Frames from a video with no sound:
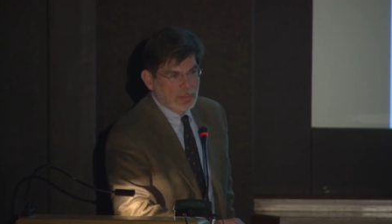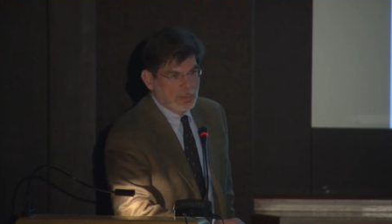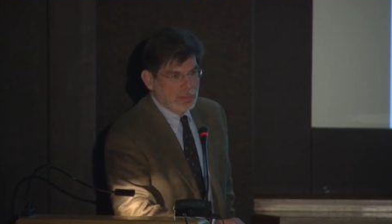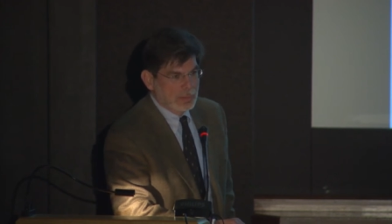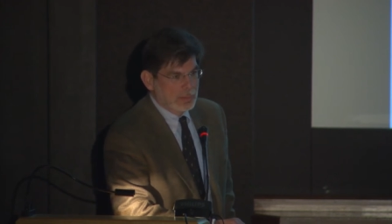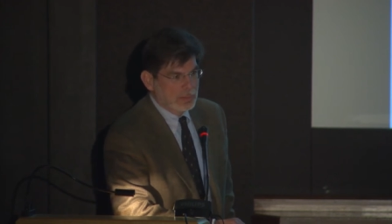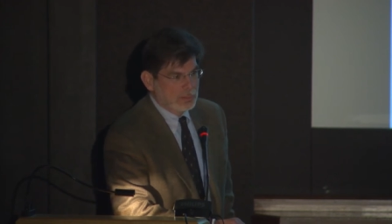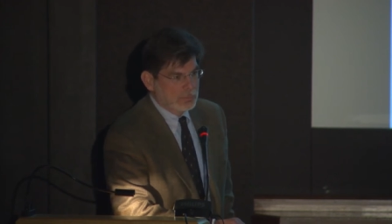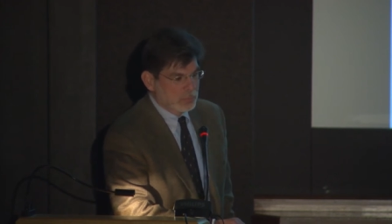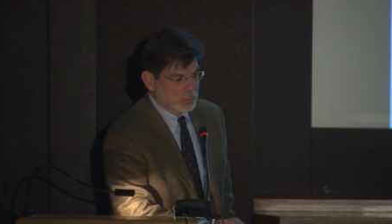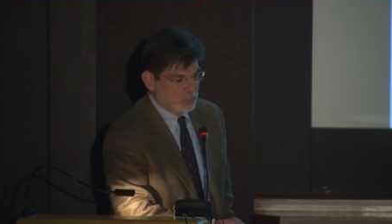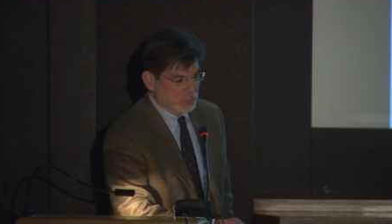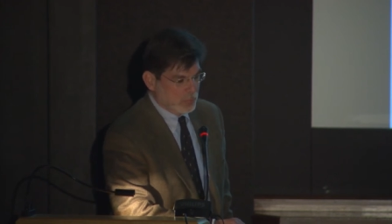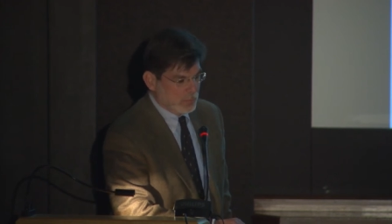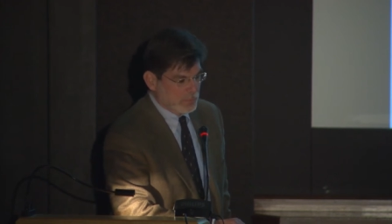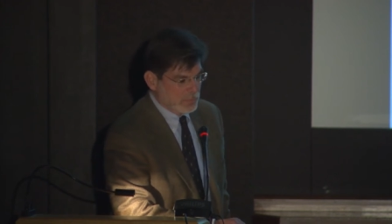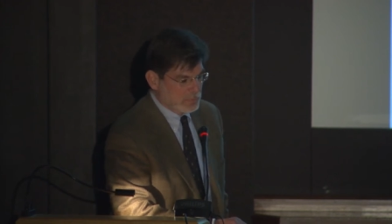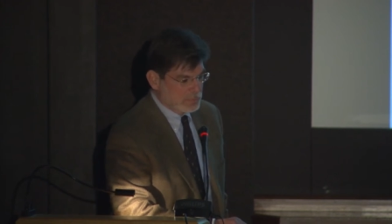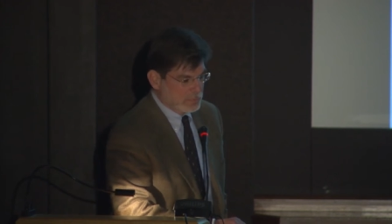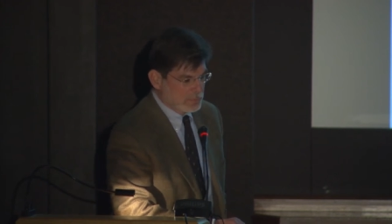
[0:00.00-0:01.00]
Um, so
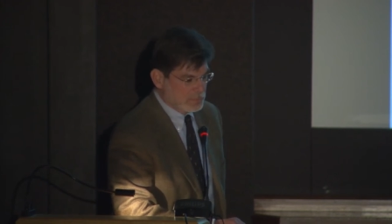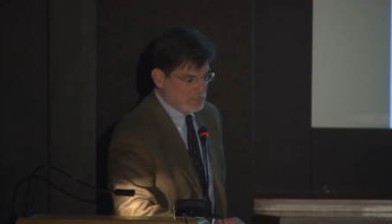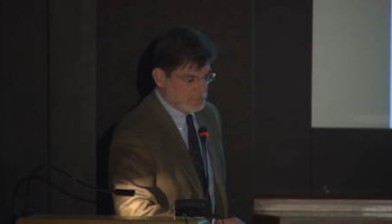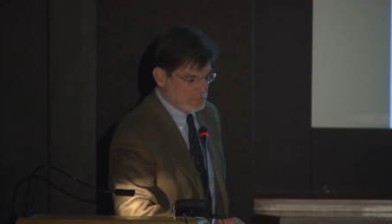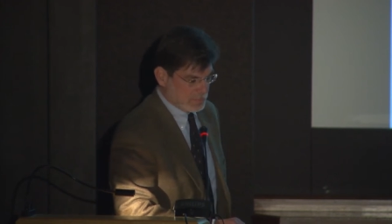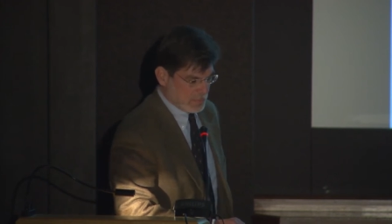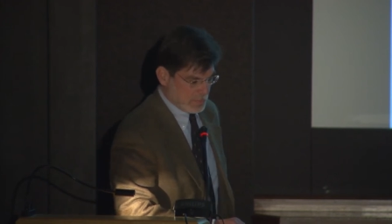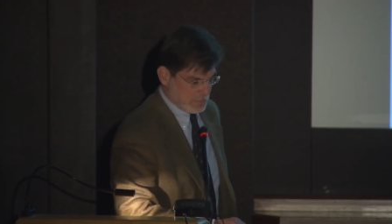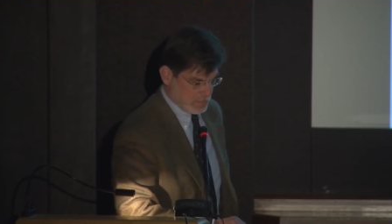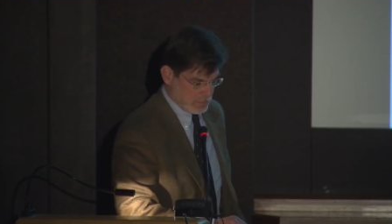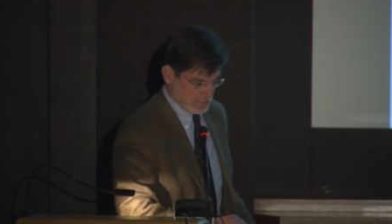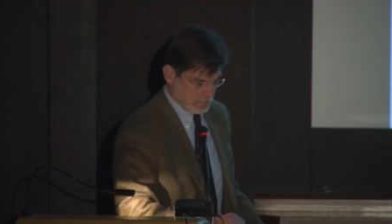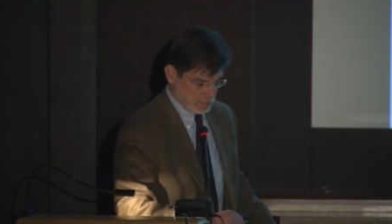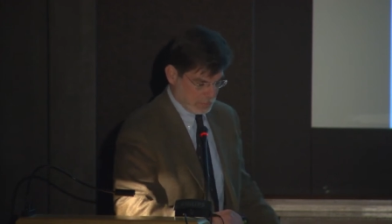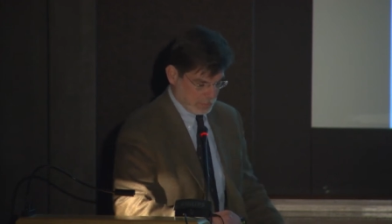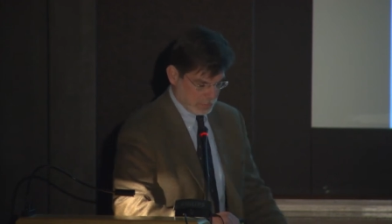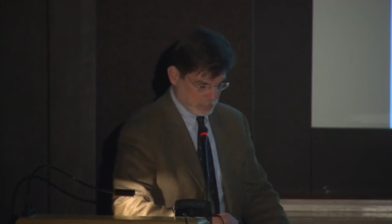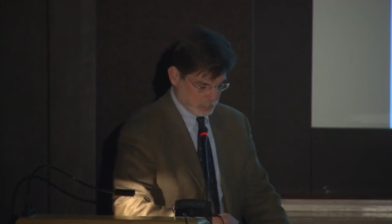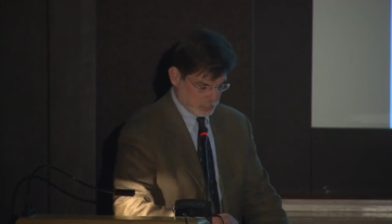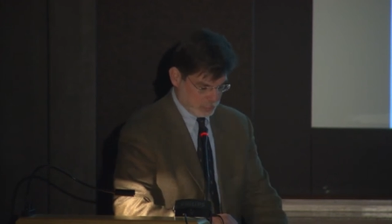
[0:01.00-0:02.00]
this is
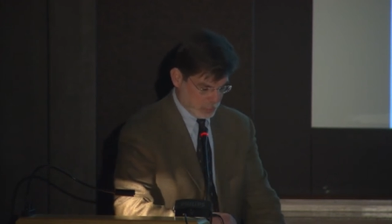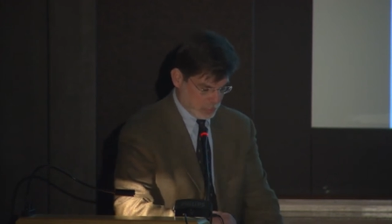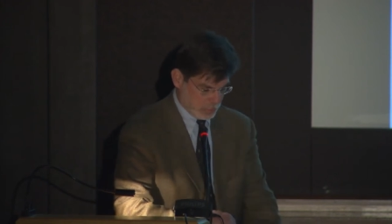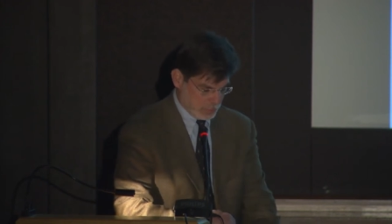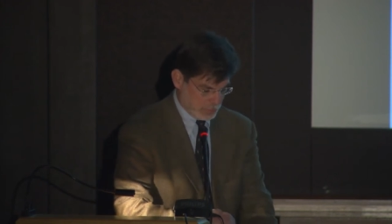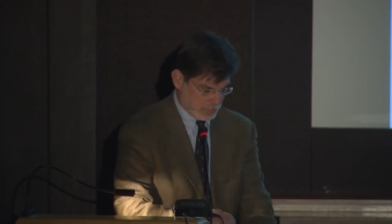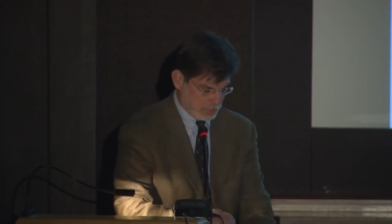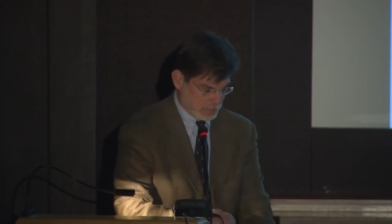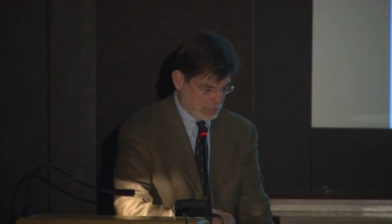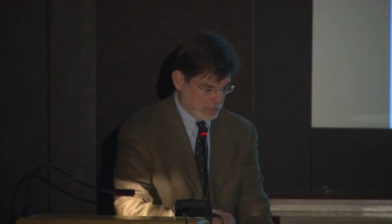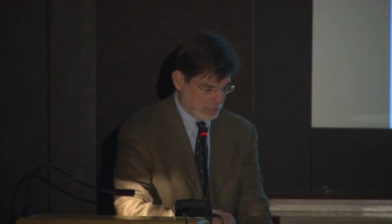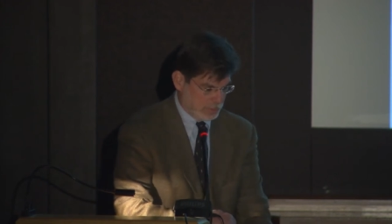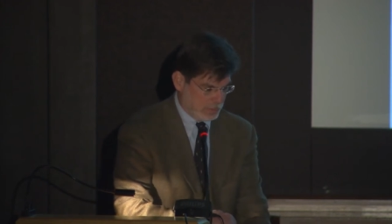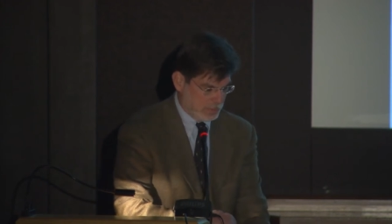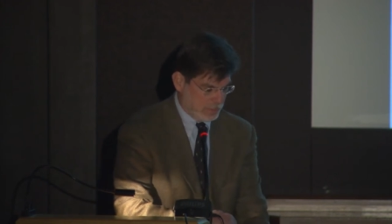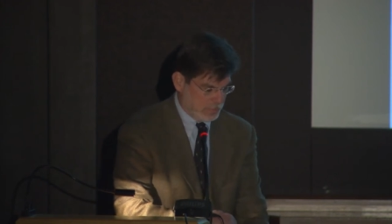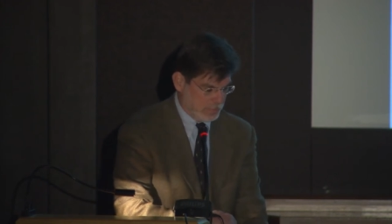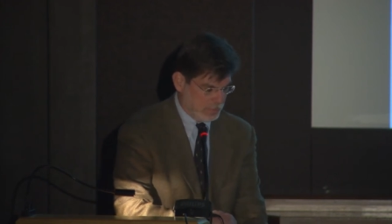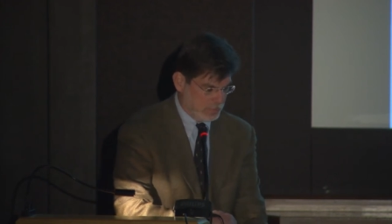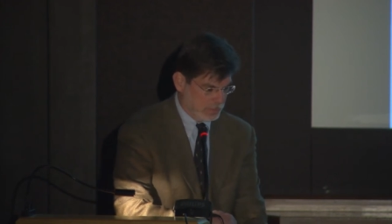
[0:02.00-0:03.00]
something short, and
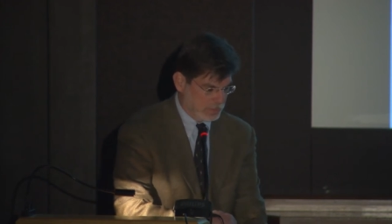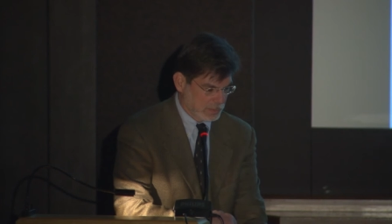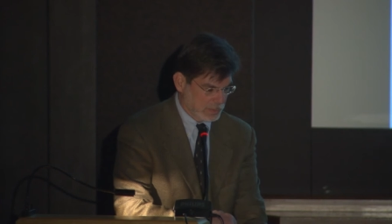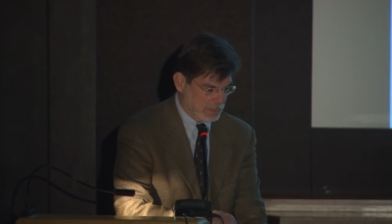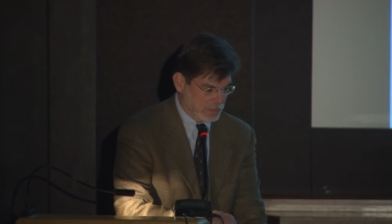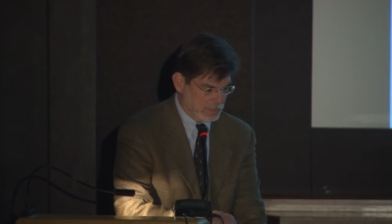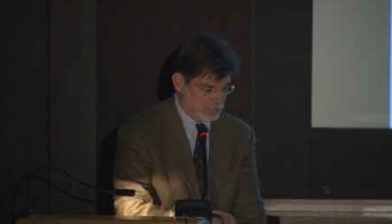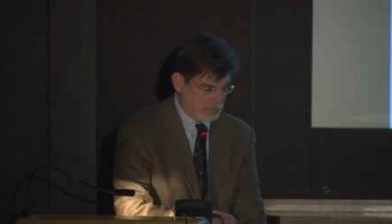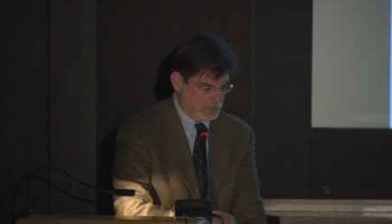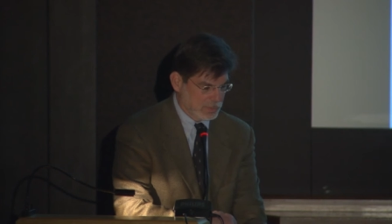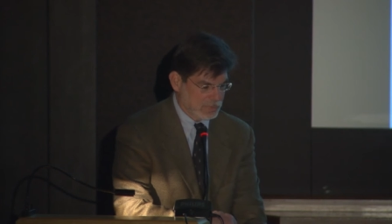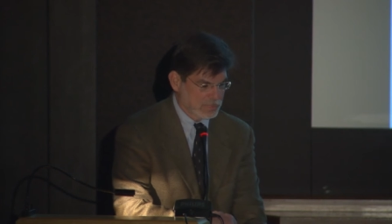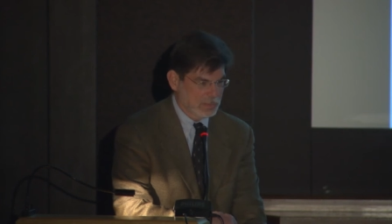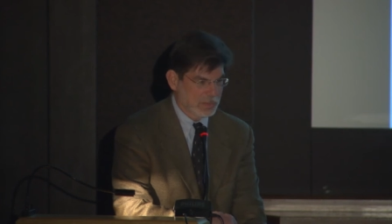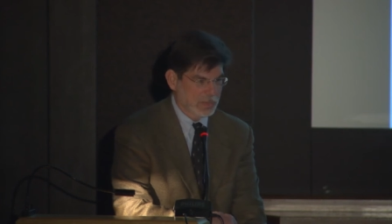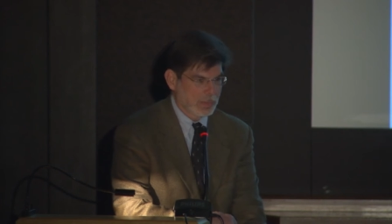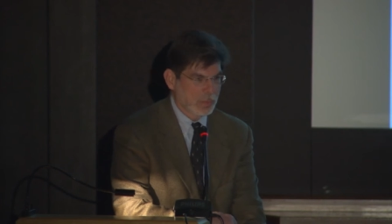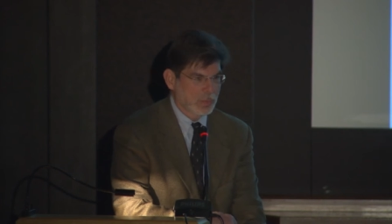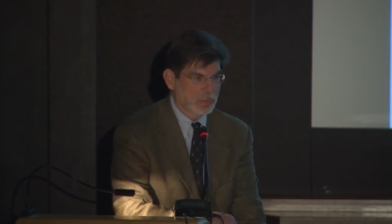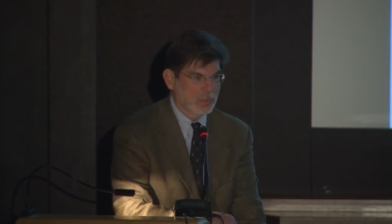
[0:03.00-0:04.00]
I think it covers
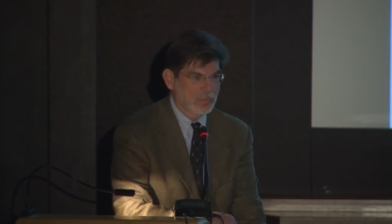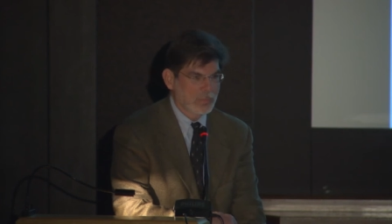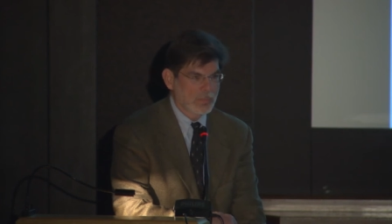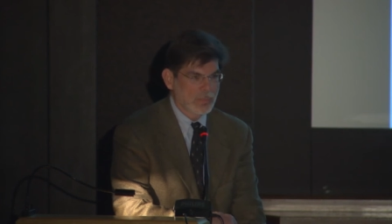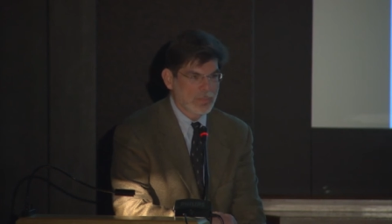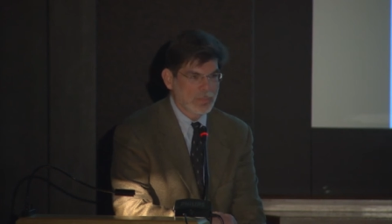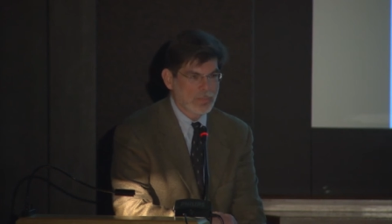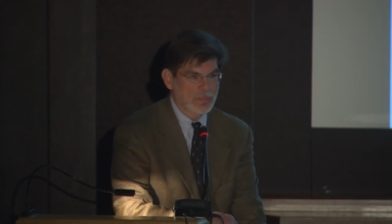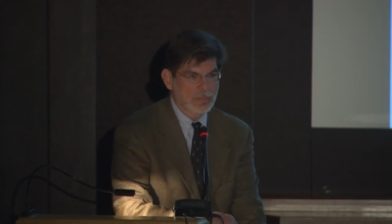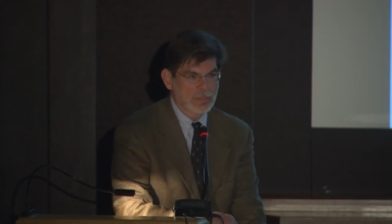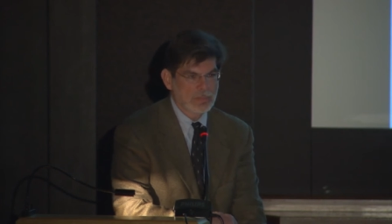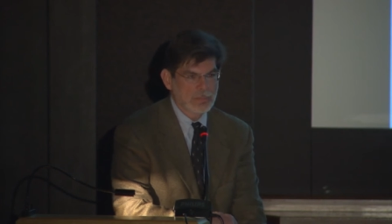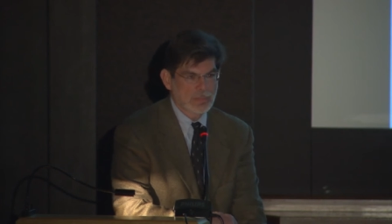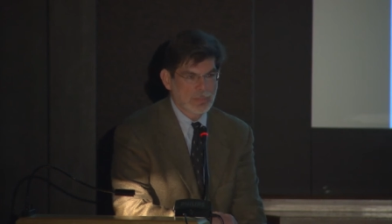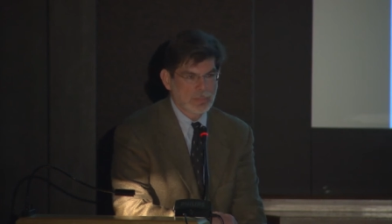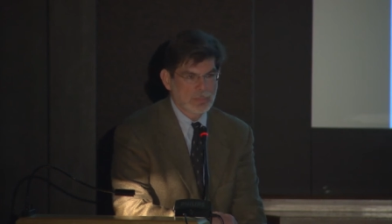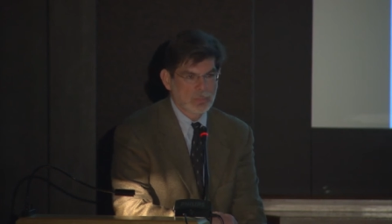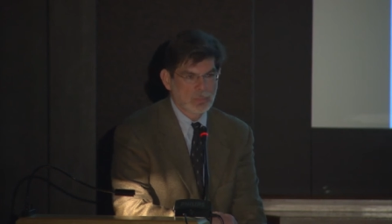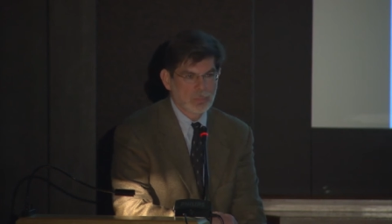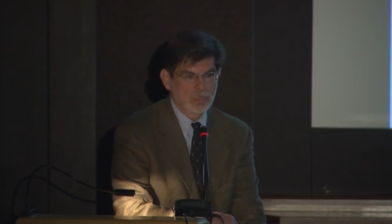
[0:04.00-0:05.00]
a lot of the things
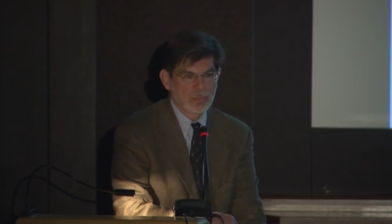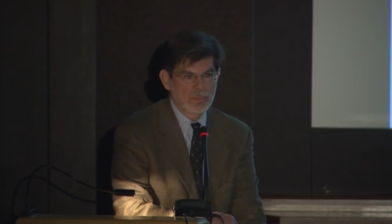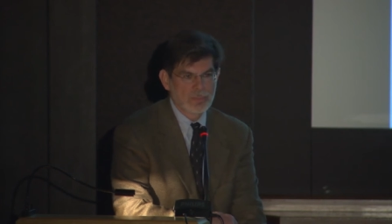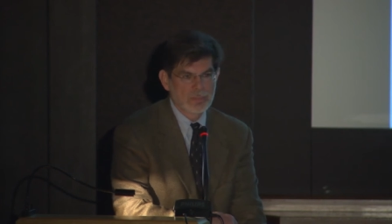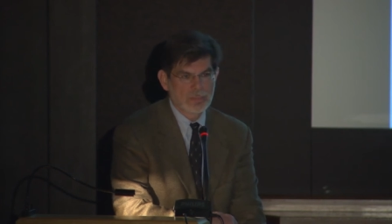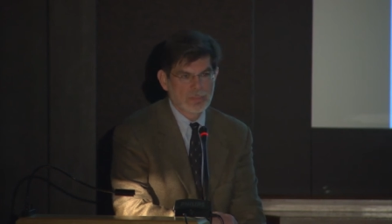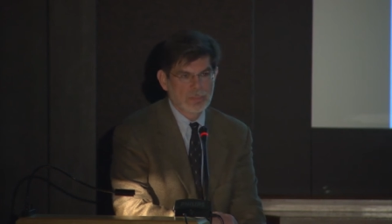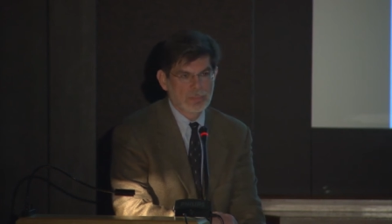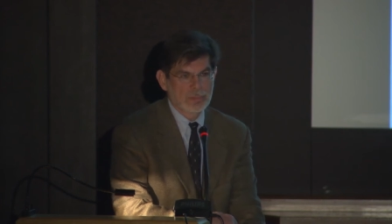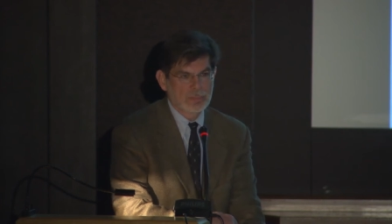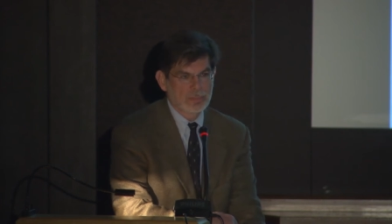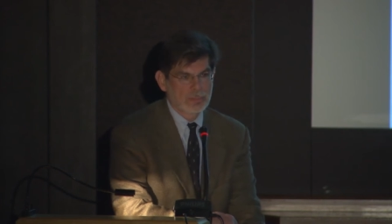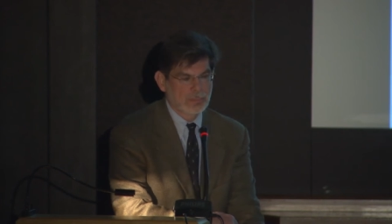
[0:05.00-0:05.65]
that you will see